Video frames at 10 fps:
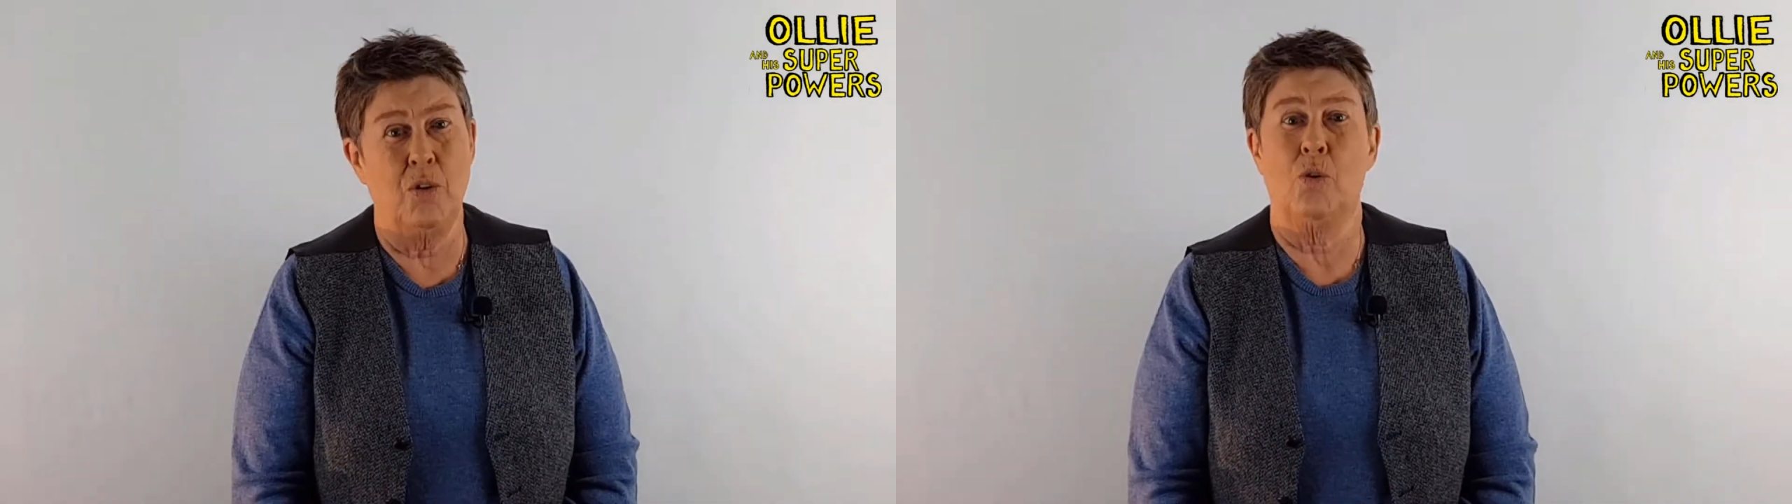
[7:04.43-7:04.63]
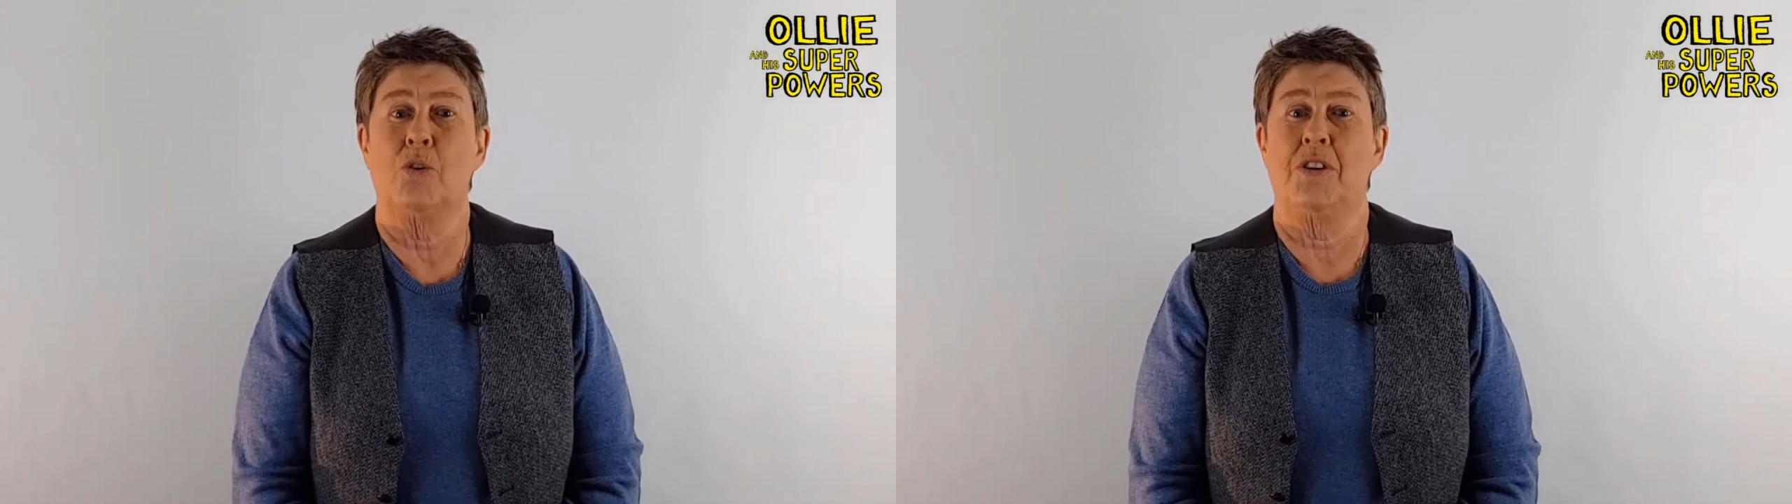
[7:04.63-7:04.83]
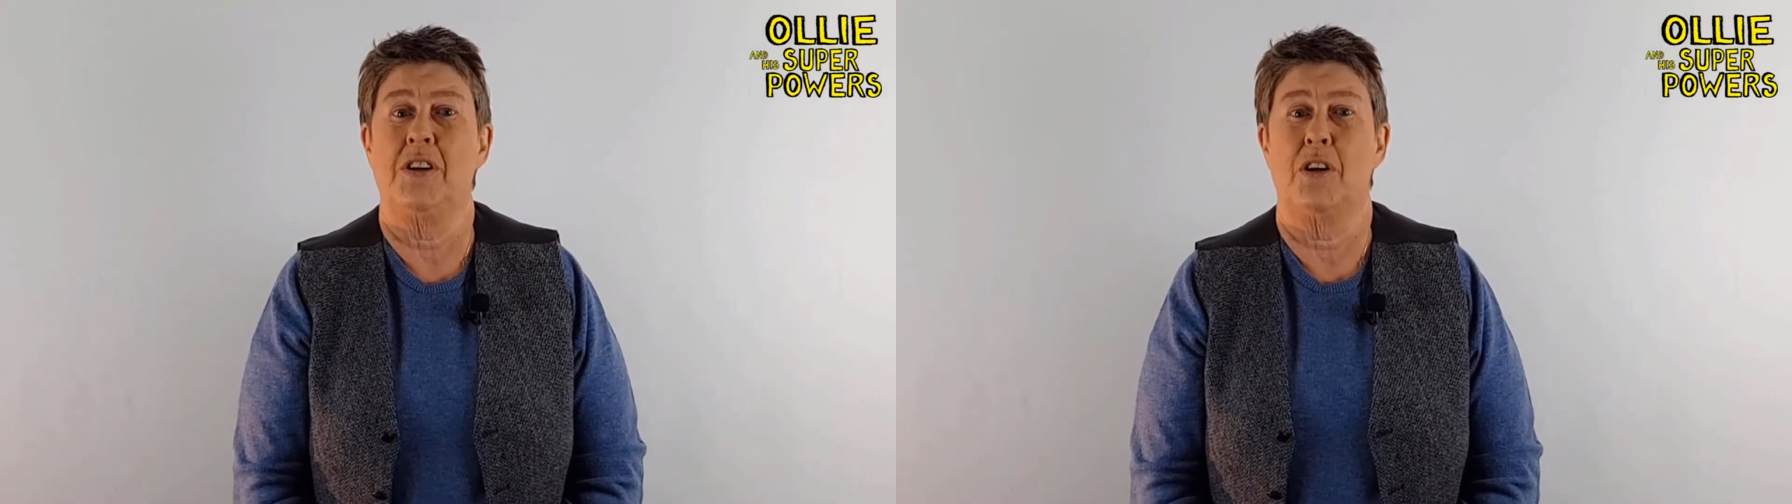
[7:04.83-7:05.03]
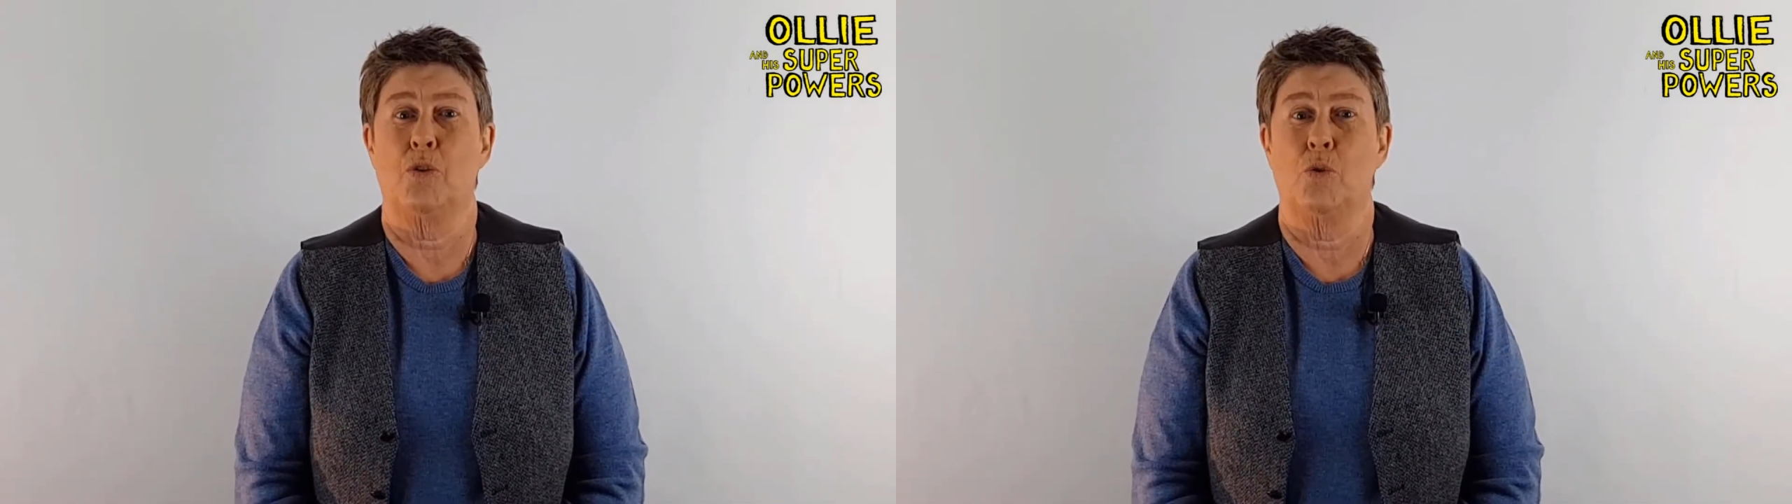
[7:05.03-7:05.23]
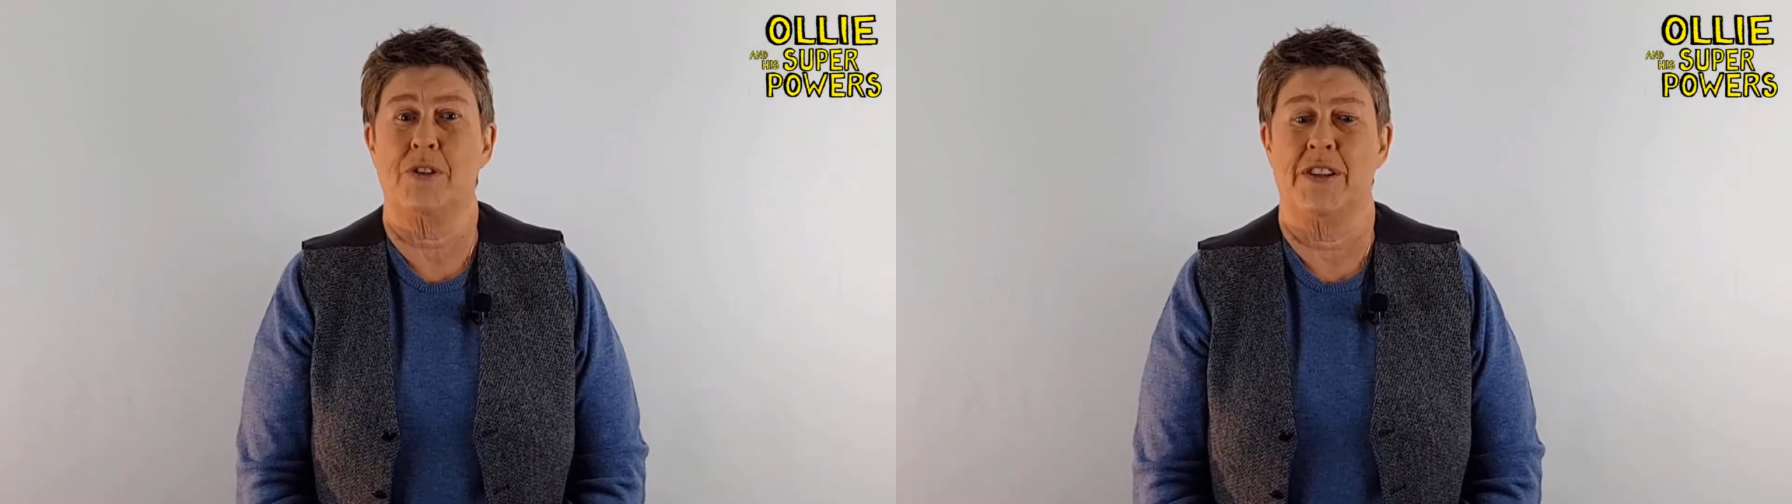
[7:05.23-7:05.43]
nor did her daughter.